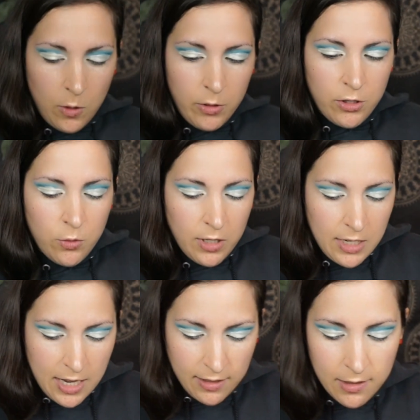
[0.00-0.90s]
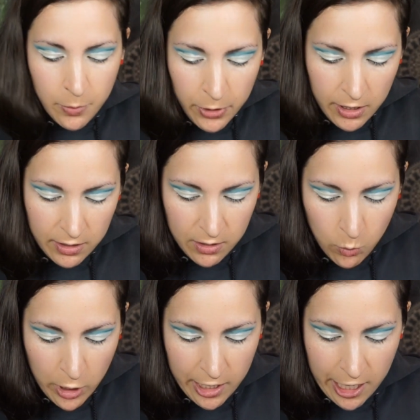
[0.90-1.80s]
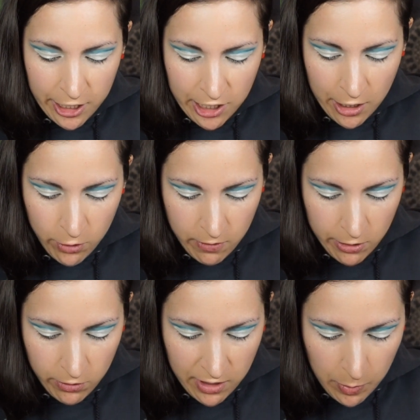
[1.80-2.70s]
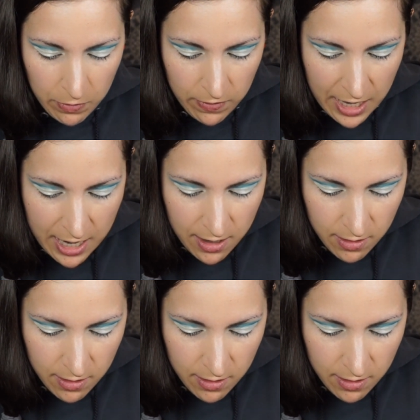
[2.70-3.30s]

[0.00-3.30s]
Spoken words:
we're doing next is putting some white eyeshadow right on top of that.